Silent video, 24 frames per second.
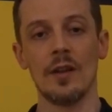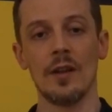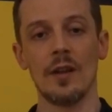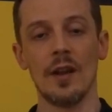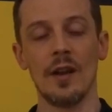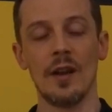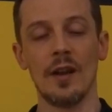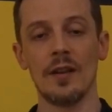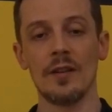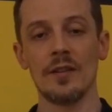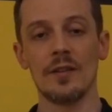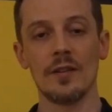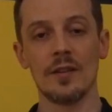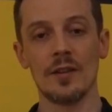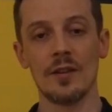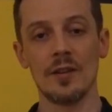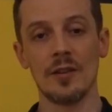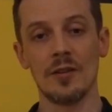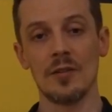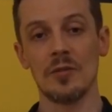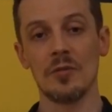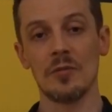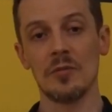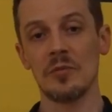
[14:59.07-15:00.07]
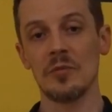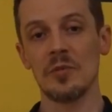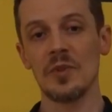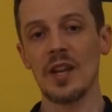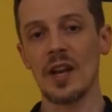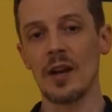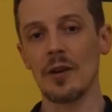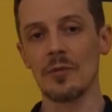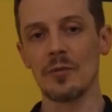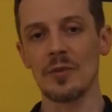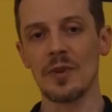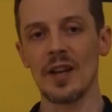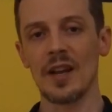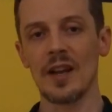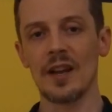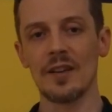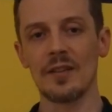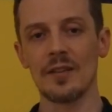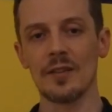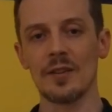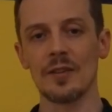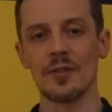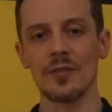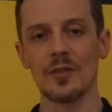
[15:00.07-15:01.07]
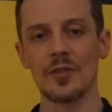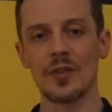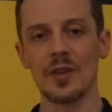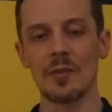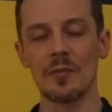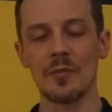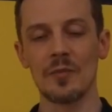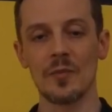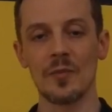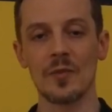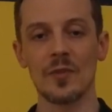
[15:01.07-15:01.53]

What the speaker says: and we had some